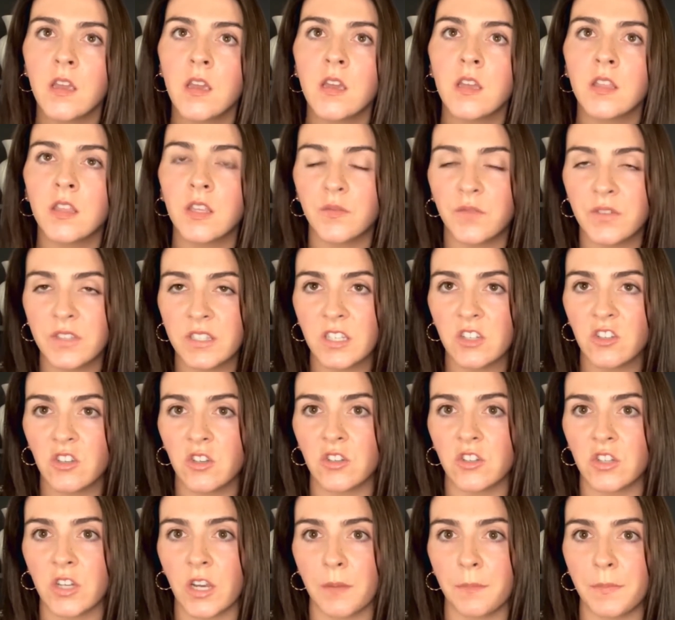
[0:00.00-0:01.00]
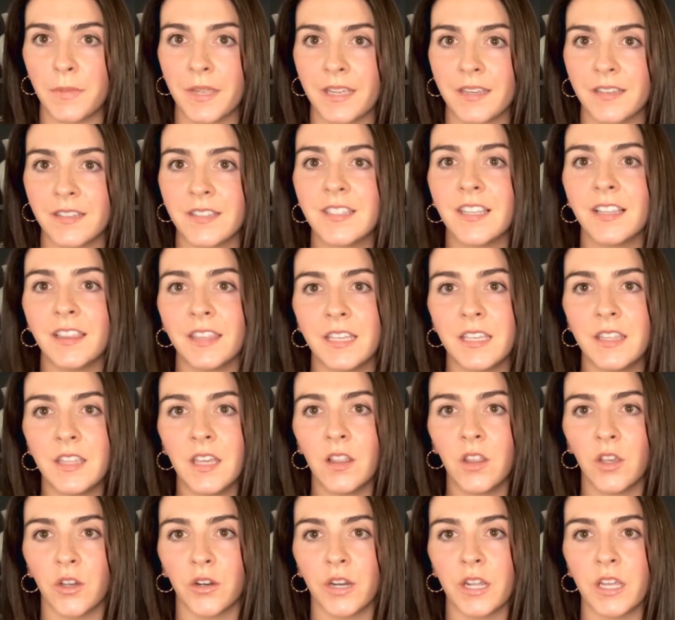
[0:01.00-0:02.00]
The physician champion to lead the
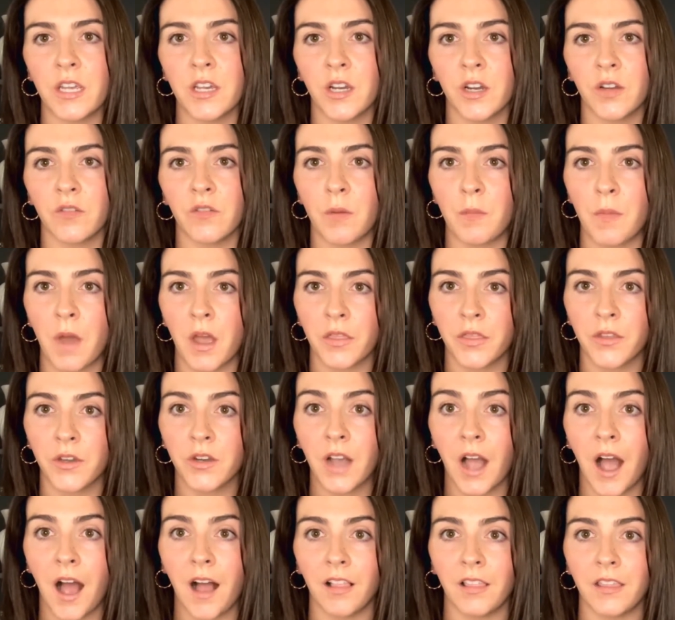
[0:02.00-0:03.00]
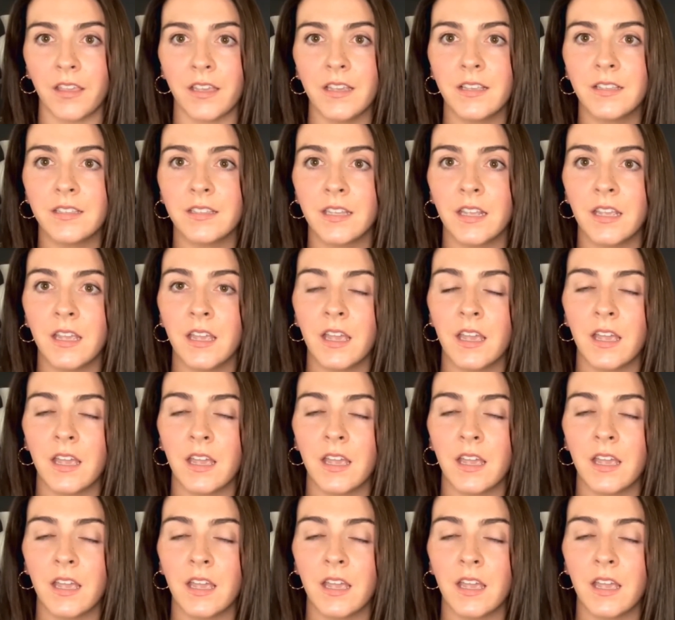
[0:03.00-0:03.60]
learning curve among their colleagues,